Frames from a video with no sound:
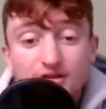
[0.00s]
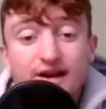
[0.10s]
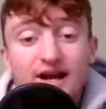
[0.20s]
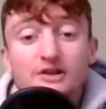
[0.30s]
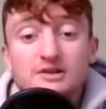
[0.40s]
the
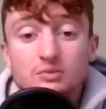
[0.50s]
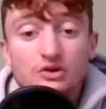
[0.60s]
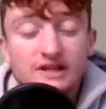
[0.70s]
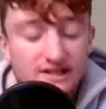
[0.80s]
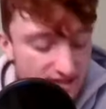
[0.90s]
foul. He
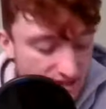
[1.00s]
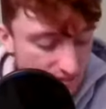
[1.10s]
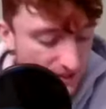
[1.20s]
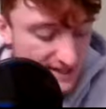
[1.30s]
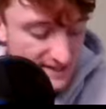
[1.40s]
won it. He
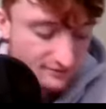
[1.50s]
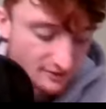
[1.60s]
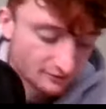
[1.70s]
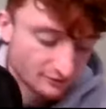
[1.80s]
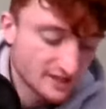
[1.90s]
plays for
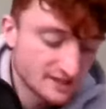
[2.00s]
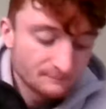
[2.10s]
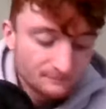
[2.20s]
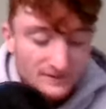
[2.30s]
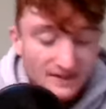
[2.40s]
the free.
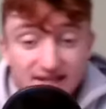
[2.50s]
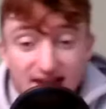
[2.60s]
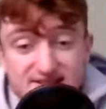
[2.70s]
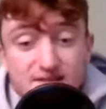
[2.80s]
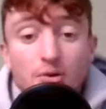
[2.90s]
He
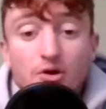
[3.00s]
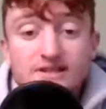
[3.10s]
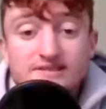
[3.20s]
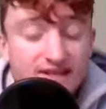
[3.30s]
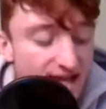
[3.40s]
gets the point.